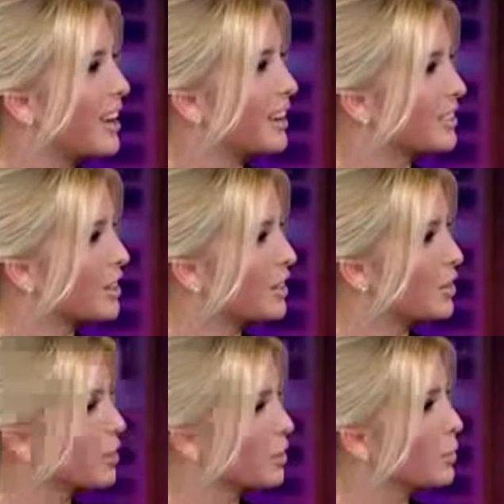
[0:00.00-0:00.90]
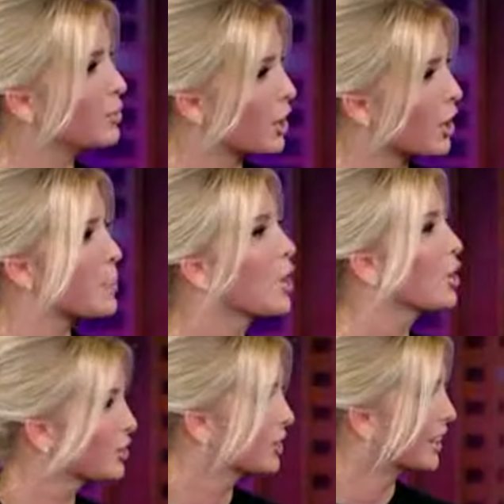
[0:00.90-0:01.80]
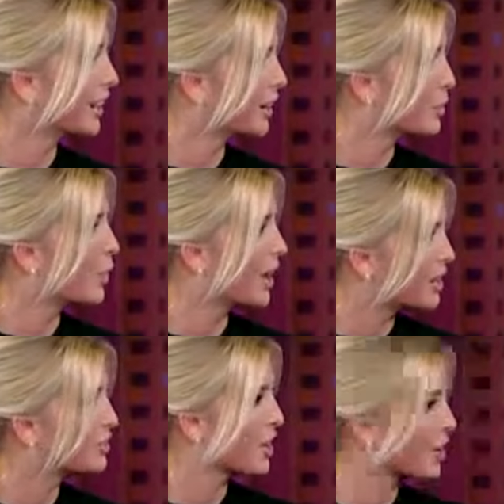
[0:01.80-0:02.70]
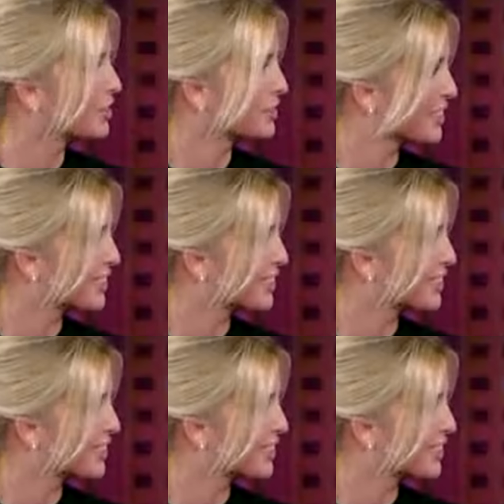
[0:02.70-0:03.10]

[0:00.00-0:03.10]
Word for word: takes it very personally give me a big when fat, his hair is in